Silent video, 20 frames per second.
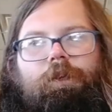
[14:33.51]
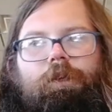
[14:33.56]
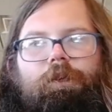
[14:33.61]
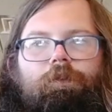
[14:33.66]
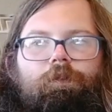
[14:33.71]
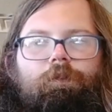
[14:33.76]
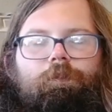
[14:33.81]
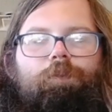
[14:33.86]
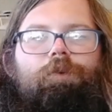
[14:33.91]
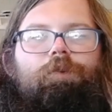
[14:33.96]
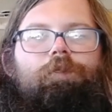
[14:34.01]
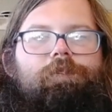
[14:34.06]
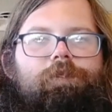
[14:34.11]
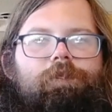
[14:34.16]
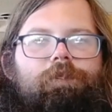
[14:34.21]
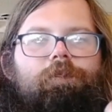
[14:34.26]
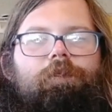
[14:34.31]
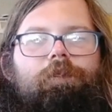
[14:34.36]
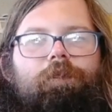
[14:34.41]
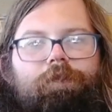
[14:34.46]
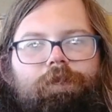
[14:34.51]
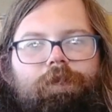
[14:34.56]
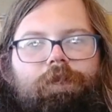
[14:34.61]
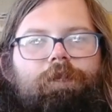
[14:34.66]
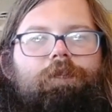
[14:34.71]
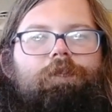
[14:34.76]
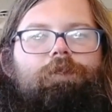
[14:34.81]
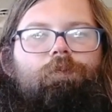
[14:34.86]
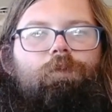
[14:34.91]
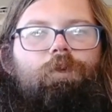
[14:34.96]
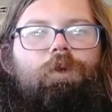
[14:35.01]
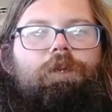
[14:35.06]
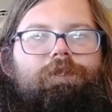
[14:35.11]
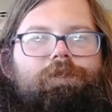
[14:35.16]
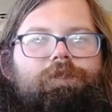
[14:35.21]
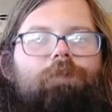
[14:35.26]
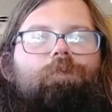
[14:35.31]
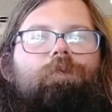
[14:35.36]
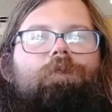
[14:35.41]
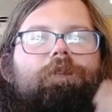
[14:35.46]
I don't personally think you want
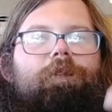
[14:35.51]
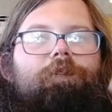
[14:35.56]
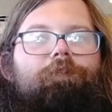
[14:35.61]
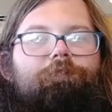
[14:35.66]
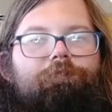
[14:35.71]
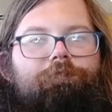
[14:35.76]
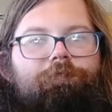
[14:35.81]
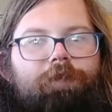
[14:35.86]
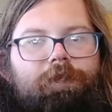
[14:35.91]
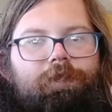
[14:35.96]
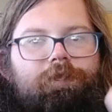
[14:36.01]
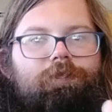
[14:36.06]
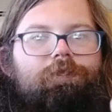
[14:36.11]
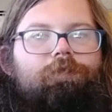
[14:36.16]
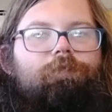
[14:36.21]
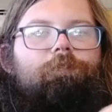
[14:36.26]
somebody that fits.